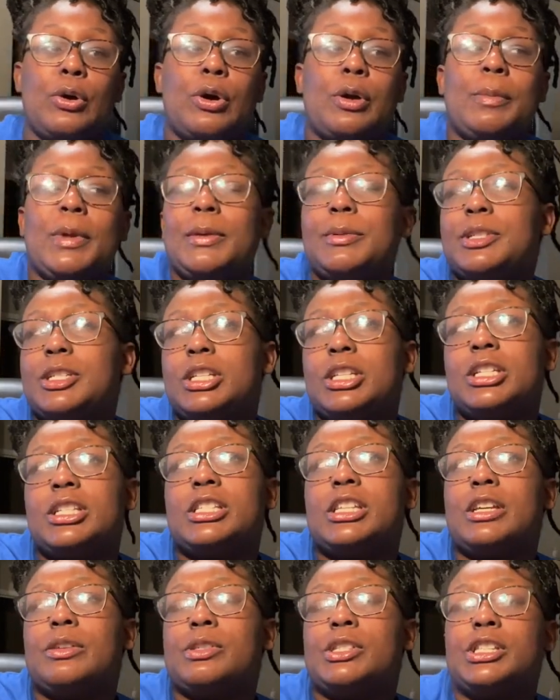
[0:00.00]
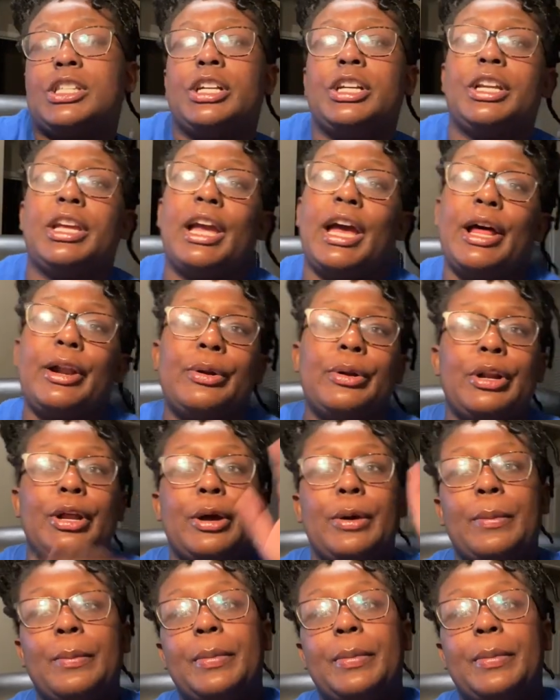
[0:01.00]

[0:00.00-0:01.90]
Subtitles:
or maybe she did say it was 30, I don't know.